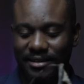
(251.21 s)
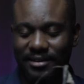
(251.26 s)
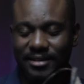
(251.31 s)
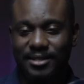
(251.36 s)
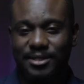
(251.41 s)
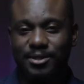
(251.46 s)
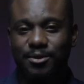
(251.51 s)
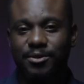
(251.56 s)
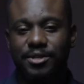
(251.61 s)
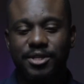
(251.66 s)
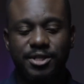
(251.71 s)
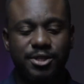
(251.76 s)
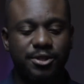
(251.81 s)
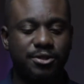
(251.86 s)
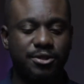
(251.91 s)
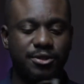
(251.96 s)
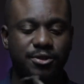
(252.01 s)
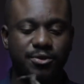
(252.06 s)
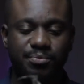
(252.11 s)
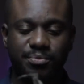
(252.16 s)
So this
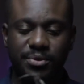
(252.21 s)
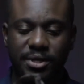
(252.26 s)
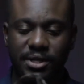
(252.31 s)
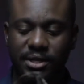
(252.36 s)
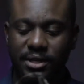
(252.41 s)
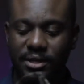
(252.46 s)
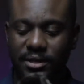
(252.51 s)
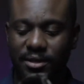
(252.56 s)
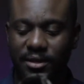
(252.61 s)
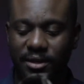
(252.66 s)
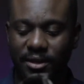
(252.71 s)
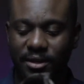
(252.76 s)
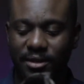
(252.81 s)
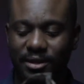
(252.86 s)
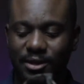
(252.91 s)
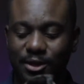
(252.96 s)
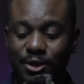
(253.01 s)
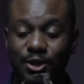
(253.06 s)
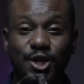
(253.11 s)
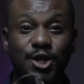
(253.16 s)
used to be
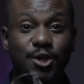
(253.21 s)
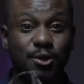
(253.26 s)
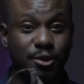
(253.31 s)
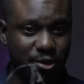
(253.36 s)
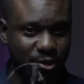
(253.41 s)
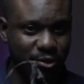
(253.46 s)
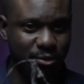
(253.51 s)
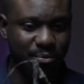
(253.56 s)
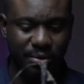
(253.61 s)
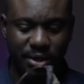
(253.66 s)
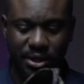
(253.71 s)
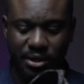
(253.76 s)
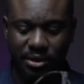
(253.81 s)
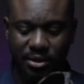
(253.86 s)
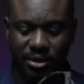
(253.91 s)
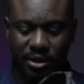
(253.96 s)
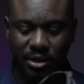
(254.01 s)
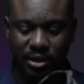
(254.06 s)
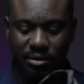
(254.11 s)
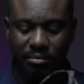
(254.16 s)

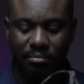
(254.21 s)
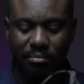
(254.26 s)
the